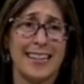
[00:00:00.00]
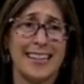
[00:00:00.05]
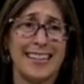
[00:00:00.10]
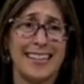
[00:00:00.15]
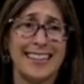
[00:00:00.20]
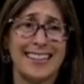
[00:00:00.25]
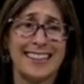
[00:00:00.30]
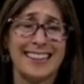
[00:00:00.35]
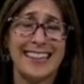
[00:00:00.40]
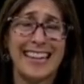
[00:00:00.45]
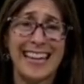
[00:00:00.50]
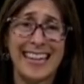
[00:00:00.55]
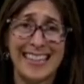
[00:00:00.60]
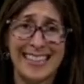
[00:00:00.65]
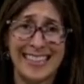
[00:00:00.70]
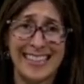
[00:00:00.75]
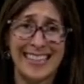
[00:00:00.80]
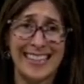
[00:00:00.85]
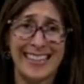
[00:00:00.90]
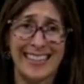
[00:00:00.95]

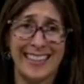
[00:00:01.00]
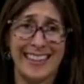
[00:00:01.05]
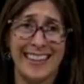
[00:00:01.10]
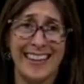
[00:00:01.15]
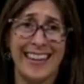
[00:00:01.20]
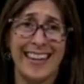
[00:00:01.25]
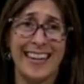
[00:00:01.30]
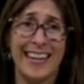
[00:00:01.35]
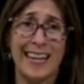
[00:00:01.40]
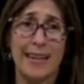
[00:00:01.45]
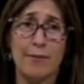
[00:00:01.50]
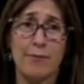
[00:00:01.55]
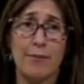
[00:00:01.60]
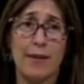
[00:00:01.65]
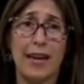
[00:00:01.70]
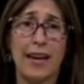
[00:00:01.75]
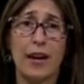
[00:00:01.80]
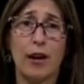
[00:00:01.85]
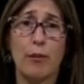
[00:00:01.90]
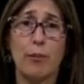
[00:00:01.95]
enlightening and
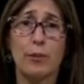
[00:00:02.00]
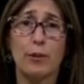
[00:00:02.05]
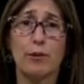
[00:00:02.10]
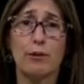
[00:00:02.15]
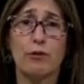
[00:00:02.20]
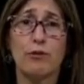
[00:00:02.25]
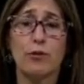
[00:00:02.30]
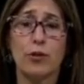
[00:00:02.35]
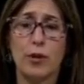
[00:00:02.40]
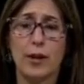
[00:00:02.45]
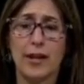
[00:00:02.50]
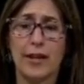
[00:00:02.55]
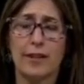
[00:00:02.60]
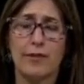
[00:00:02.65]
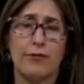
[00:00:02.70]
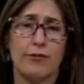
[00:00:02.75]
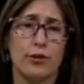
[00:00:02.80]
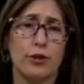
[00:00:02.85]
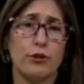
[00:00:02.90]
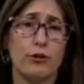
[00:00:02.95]
may help you avoid a
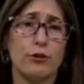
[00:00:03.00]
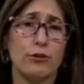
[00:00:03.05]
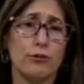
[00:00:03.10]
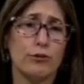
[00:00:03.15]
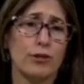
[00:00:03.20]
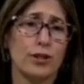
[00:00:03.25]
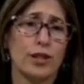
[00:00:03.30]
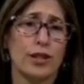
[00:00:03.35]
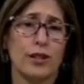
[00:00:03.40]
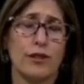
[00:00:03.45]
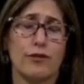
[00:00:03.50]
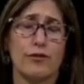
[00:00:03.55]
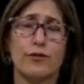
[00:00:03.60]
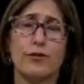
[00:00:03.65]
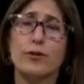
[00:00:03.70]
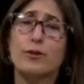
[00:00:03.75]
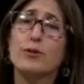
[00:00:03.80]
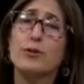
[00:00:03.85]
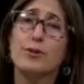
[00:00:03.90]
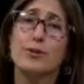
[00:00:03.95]
few
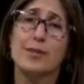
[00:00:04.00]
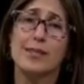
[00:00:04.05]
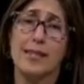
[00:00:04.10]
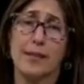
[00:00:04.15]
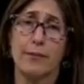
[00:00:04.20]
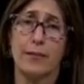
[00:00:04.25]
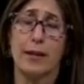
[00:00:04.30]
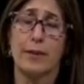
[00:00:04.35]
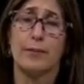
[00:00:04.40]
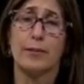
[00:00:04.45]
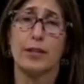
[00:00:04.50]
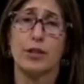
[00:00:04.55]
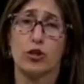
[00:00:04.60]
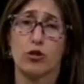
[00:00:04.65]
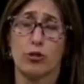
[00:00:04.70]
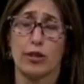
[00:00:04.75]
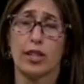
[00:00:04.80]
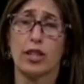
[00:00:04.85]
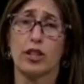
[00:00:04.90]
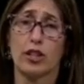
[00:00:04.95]
foods that might be
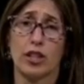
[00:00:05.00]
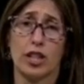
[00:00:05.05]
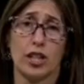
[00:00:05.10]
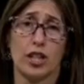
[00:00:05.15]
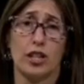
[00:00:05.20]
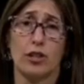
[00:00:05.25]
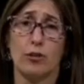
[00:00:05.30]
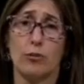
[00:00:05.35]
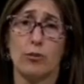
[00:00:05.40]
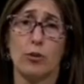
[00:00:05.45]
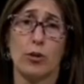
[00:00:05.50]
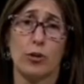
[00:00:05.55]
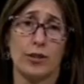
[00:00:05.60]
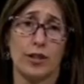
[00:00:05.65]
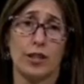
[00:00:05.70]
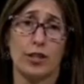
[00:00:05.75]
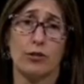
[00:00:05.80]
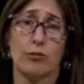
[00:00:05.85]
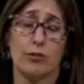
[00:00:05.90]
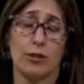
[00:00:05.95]
triggering you more
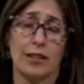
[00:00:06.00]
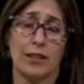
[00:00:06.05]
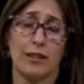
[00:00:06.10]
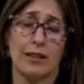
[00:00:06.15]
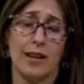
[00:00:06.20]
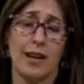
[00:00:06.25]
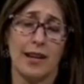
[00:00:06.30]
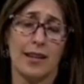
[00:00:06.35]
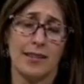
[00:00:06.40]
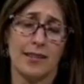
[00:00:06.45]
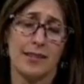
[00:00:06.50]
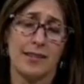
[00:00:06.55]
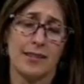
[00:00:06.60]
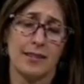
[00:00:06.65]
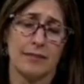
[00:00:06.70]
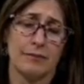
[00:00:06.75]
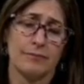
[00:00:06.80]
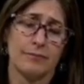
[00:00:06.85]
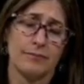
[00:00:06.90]
than you realized.